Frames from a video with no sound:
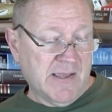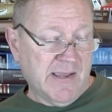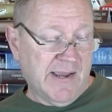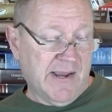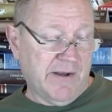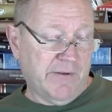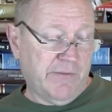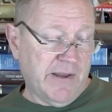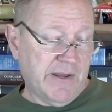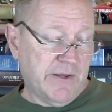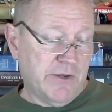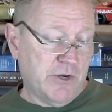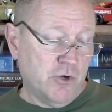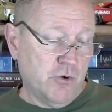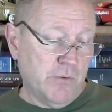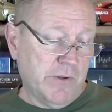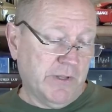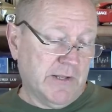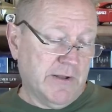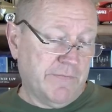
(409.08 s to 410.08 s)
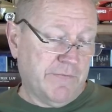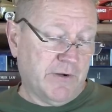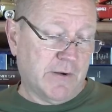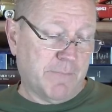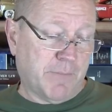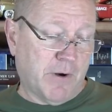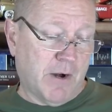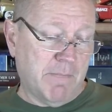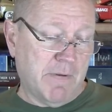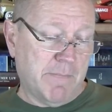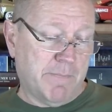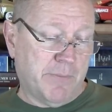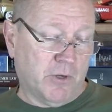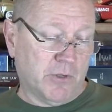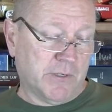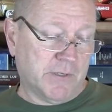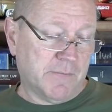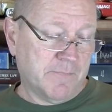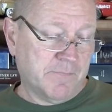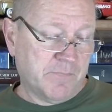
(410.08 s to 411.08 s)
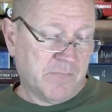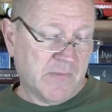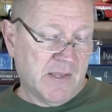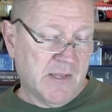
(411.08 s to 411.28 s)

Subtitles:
and they knew he lived in an apartment building,